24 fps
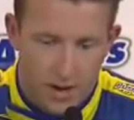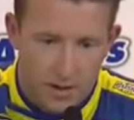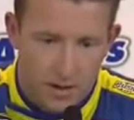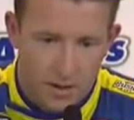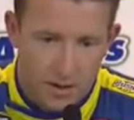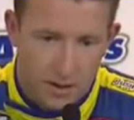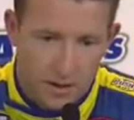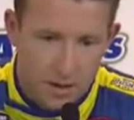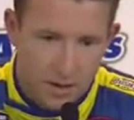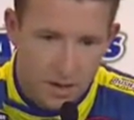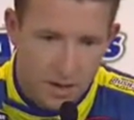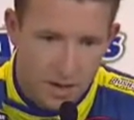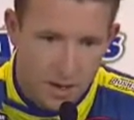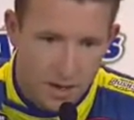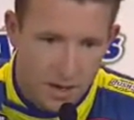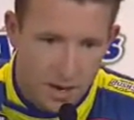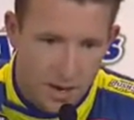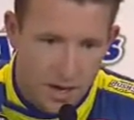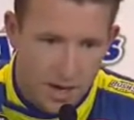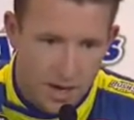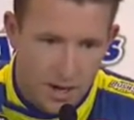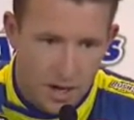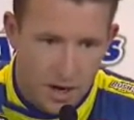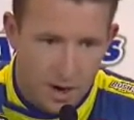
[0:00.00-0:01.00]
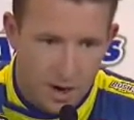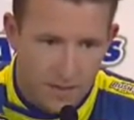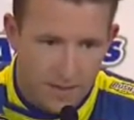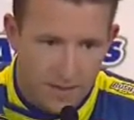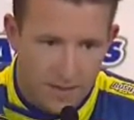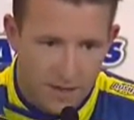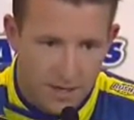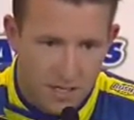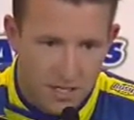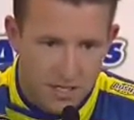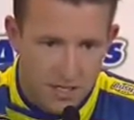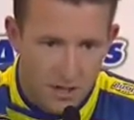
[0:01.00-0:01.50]
And you know, I
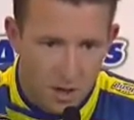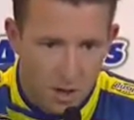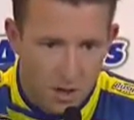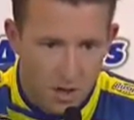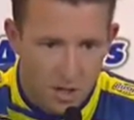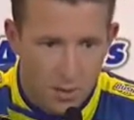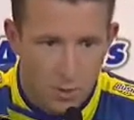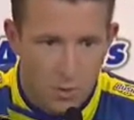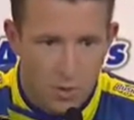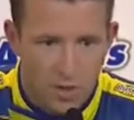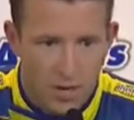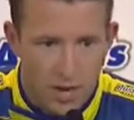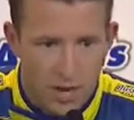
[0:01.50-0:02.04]
think slowly we're